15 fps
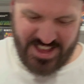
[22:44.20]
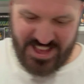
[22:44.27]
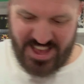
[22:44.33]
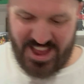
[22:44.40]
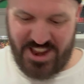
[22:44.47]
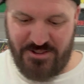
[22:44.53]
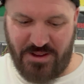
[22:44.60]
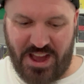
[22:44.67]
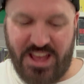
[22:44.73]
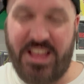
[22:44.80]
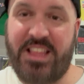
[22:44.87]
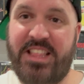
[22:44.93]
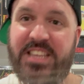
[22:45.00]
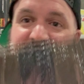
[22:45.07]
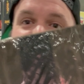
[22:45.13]
Anyway,
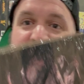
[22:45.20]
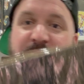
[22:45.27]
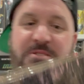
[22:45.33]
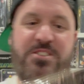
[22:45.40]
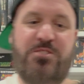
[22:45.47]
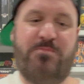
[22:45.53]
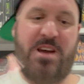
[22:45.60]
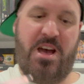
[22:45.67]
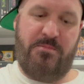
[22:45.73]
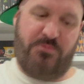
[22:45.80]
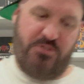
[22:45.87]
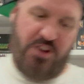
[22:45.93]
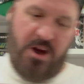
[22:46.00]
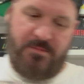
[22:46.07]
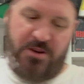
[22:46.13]
let's open this bad
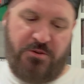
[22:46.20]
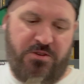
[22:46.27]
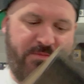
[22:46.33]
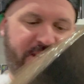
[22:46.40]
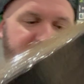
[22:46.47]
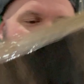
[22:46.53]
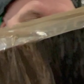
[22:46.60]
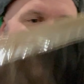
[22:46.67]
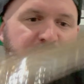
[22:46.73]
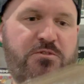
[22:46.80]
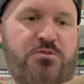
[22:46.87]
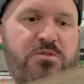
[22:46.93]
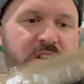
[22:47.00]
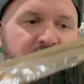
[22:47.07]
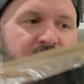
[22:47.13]
boy up. I want to be
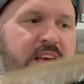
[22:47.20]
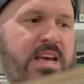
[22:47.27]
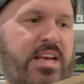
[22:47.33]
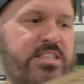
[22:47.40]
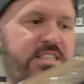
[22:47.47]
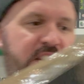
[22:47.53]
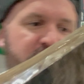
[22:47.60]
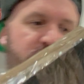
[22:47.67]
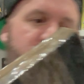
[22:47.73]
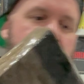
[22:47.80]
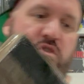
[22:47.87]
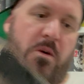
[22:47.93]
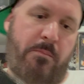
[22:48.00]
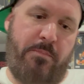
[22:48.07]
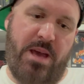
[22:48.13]
careful. It says do
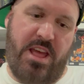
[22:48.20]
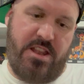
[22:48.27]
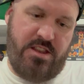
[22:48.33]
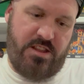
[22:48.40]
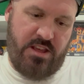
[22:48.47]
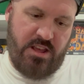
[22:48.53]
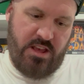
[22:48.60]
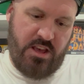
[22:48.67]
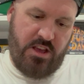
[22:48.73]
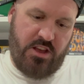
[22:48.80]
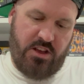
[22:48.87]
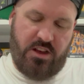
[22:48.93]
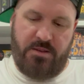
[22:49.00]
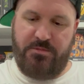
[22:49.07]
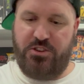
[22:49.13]
not bend.
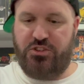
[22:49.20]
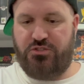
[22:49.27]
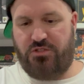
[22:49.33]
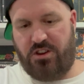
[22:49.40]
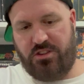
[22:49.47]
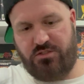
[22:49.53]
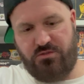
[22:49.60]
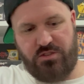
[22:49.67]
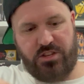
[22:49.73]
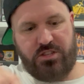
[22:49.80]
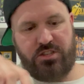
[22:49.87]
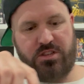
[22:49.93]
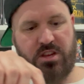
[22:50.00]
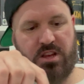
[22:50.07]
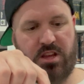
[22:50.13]
I'm going to try and do
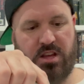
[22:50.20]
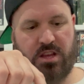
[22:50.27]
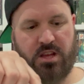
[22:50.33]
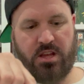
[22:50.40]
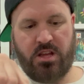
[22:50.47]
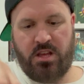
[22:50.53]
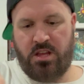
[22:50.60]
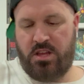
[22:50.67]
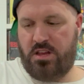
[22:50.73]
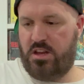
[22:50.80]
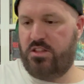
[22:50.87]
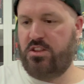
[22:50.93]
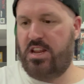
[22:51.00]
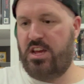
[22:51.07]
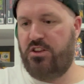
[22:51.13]
this. I
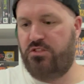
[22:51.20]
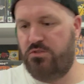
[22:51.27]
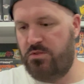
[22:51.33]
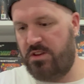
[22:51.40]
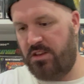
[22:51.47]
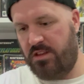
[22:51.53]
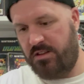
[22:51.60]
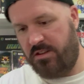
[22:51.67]
don't know how to do it.